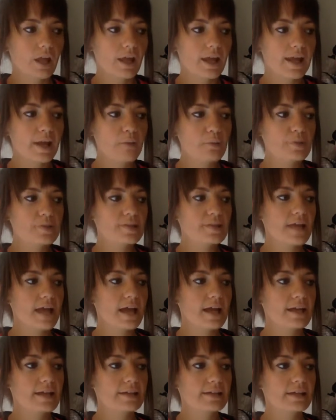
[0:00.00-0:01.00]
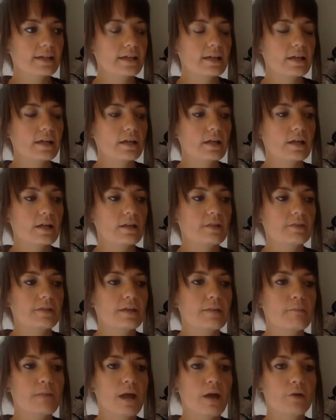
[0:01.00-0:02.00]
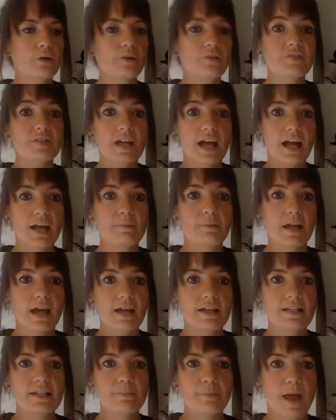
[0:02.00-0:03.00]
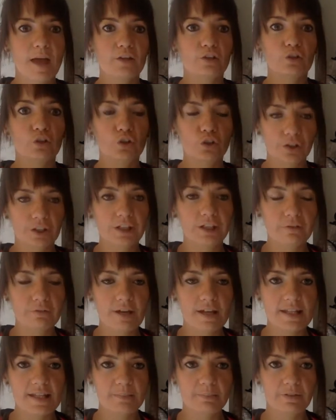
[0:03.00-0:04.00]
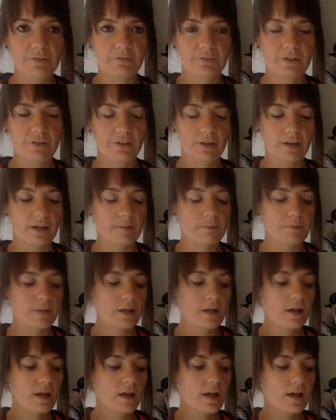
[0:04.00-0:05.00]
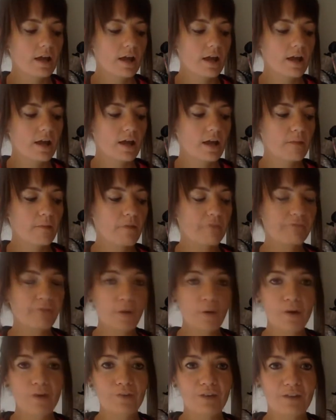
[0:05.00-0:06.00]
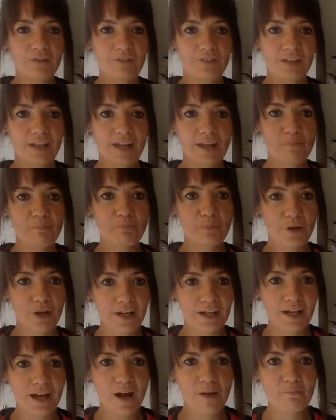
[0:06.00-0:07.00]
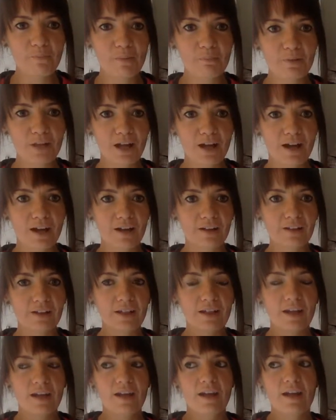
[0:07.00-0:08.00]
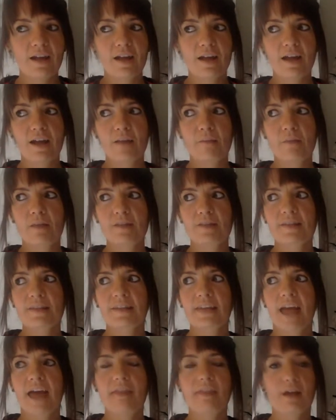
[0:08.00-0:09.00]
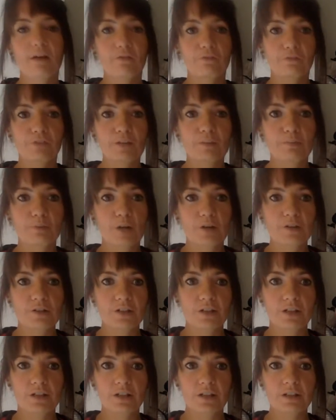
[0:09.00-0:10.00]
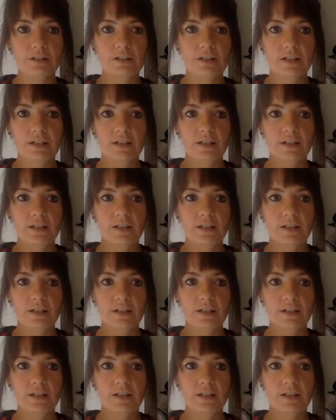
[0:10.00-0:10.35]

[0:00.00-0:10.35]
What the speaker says: it was like the amount of time that I spent cooking a recipe for them, photographing it, putting it on my blog, to get that free product.